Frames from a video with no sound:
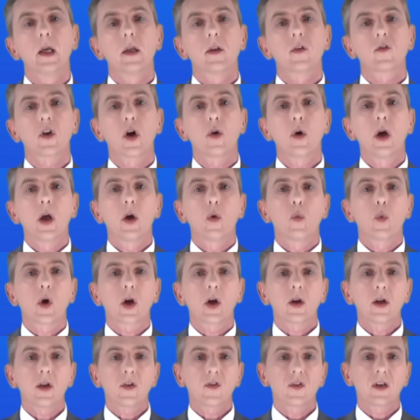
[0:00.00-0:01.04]
So we're
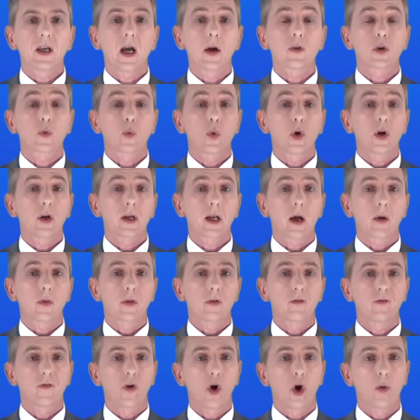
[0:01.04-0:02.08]
going to see how to work out the
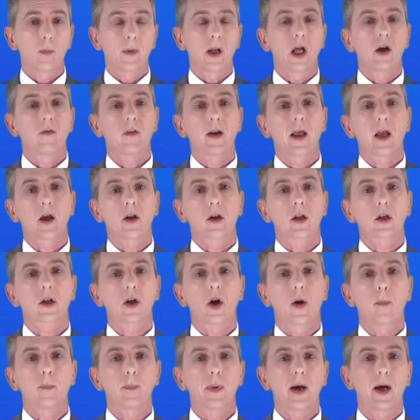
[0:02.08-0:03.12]
formula of an ionic
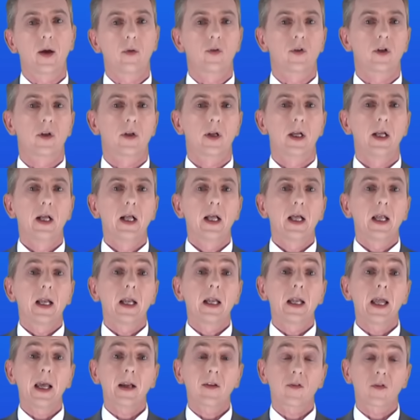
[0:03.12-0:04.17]
compound.
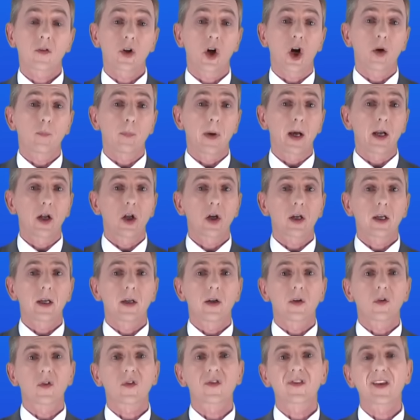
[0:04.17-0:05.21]
Let's start by looking at
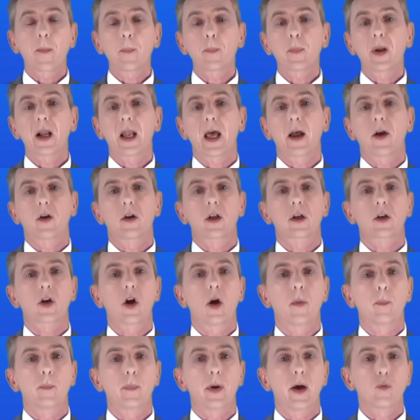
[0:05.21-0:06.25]
a simple ionic
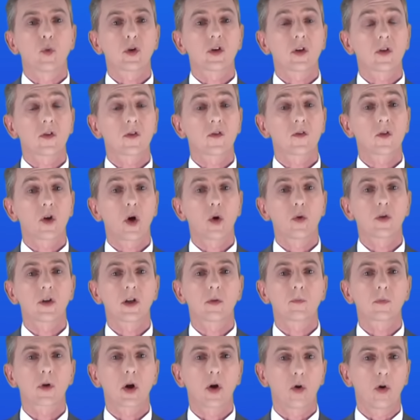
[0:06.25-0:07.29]
compound, which is
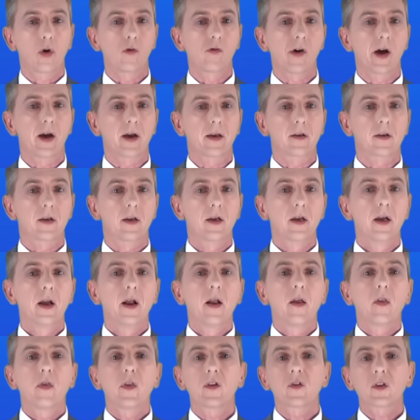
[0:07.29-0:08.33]
sodium chloride.
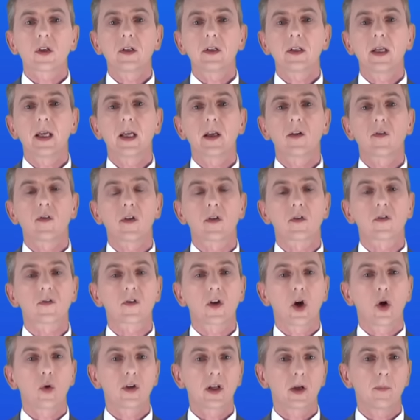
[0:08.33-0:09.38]
This contains the
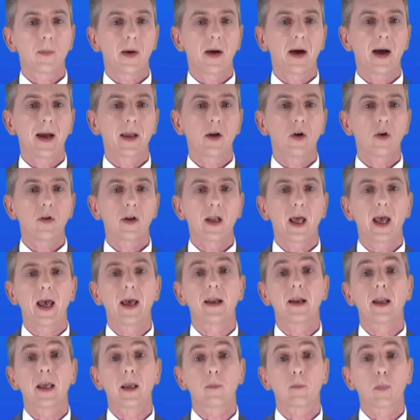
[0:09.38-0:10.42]
sodium ion,
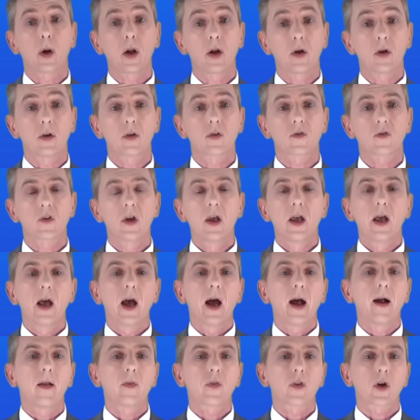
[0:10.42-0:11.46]
Na+,
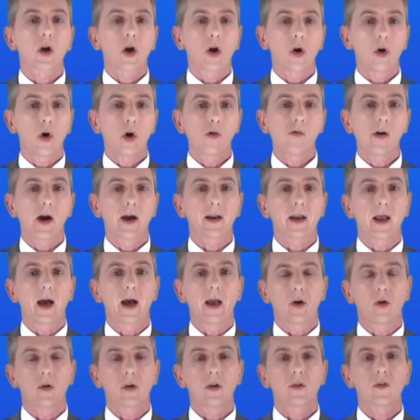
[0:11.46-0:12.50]
and the chloride
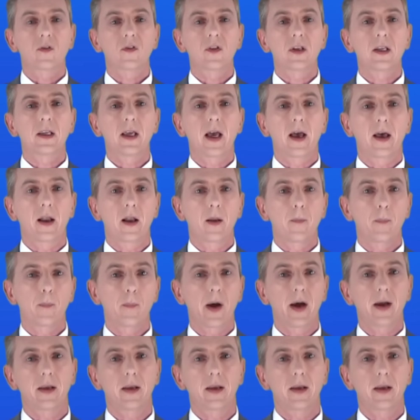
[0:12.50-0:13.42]
ion, Cl-.